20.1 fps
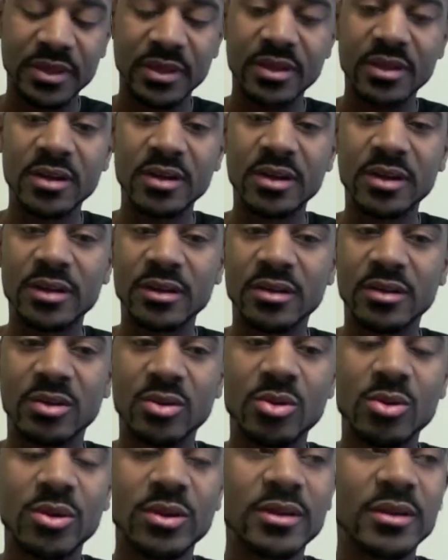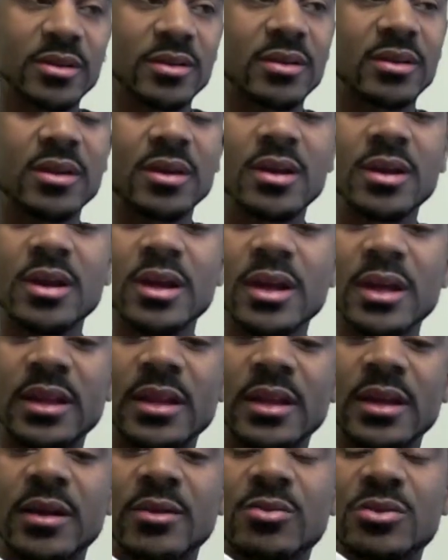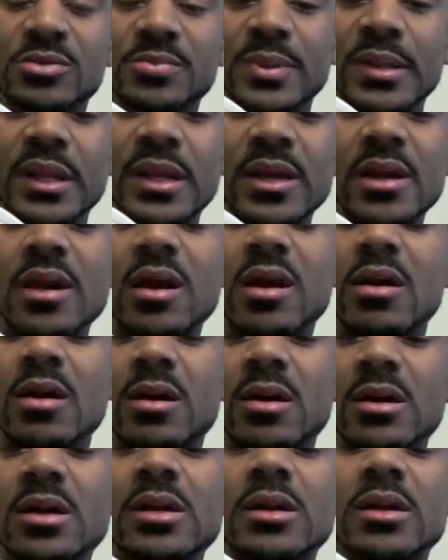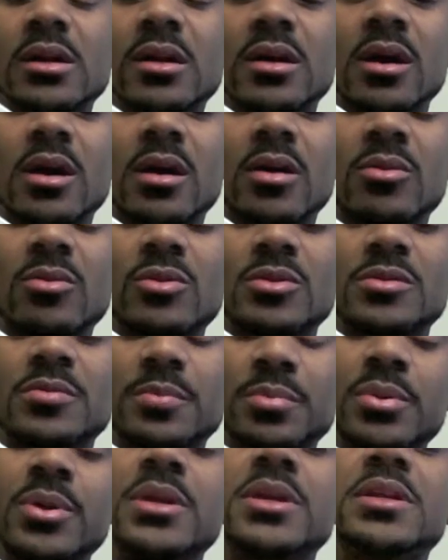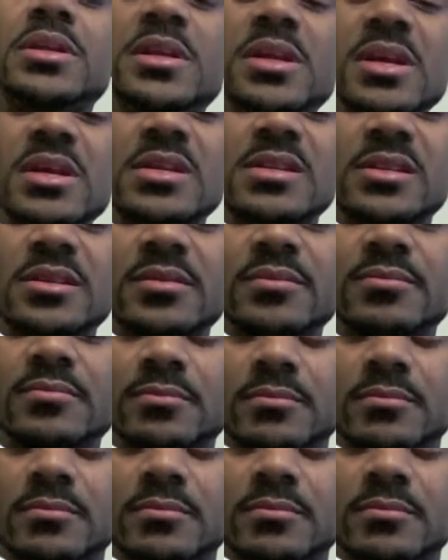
The court that I was playing on was pretty decent.